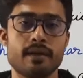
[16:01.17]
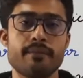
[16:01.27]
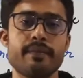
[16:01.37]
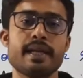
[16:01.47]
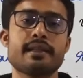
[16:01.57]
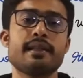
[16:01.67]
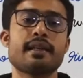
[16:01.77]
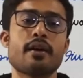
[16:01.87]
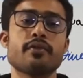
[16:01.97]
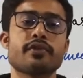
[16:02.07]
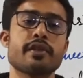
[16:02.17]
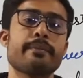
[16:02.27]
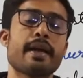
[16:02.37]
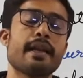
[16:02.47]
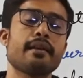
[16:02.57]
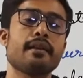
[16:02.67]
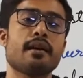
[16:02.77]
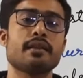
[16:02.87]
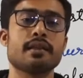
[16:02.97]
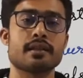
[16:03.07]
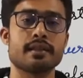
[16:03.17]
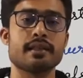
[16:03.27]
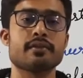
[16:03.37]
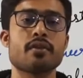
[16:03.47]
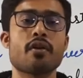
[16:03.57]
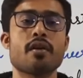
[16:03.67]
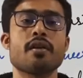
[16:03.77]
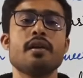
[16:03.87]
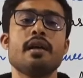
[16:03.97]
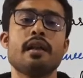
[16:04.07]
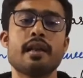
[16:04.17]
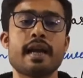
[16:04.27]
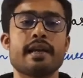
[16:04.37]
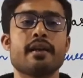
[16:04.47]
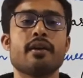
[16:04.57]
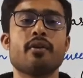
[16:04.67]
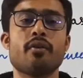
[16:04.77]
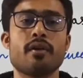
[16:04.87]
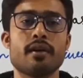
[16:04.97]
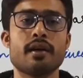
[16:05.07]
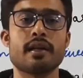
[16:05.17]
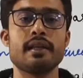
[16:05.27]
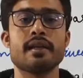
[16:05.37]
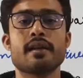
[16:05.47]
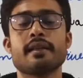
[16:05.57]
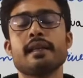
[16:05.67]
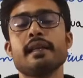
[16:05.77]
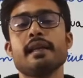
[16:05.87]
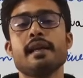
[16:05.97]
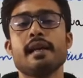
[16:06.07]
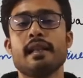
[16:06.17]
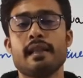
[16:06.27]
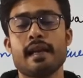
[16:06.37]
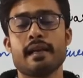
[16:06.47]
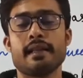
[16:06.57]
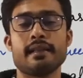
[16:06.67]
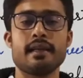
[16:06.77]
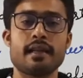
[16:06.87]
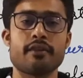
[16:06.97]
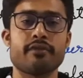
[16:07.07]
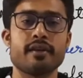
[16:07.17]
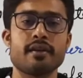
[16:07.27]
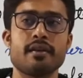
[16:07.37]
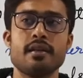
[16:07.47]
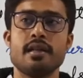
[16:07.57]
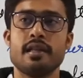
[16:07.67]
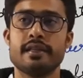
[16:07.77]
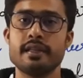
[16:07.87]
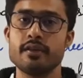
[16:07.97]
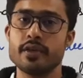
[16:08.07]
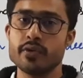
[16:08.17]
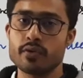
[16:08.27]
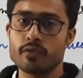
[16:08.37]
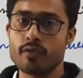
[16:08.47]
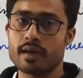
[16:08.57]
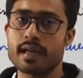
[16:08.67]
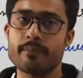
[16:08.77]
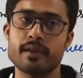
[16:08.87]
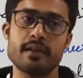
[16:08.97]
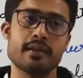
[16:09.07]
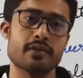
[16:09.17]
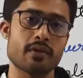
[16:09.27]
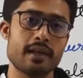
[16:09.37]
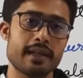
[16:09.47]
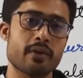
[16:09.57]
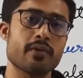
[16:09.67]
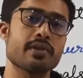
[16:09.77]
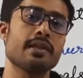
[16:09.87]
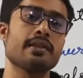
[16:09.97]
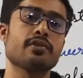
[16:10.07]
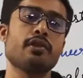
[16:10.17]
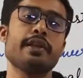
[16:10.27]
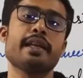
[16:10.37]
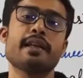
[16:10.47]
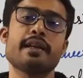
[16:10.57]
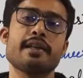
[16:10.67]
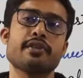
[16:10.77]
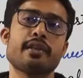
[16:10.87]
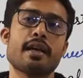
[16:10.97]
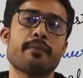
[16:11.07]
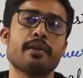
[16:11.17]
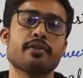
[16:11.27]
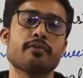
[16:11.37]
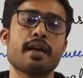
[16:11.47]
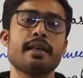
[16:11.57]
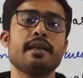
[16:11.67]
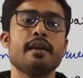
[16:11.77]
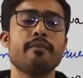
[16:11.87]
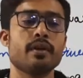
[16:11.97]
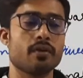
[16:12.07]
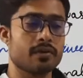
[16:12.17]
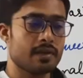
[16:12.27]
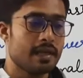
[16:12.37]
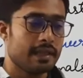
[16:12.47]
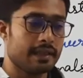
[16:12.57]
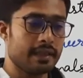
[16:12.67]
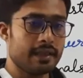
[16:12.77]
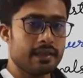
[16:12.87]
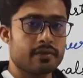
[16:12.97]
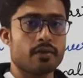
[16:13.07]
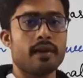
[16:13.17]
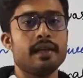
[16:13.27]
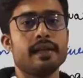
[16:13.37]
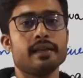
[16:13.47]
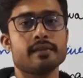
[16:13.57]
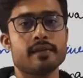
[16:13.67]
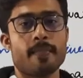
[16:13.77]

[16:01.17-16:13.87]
make the township and other things or land, clear the land, and then after due to what happens, soil erosion and soil degradation happens. Why? Because the soil is